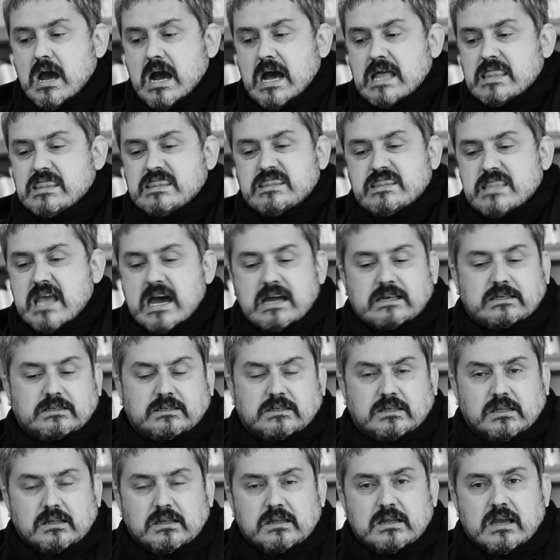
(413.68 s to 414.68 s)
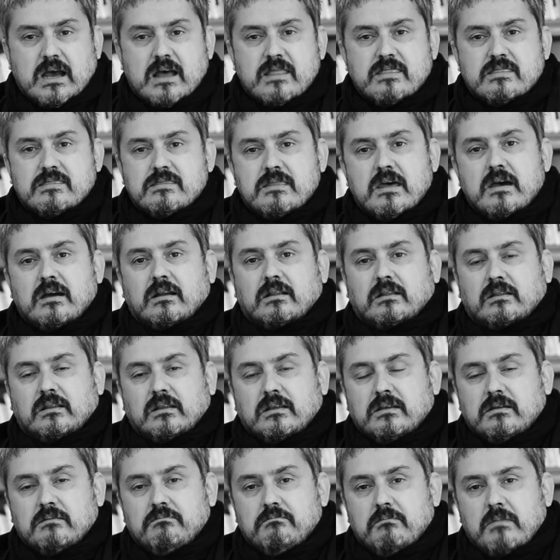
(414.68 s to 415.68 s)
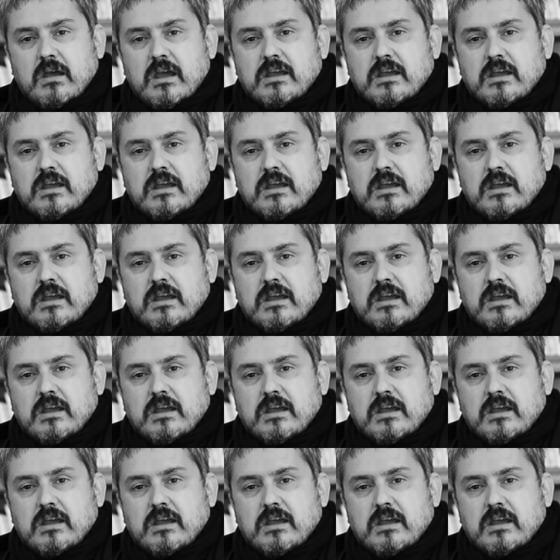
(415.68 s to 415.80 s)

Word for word: and nasty and dirty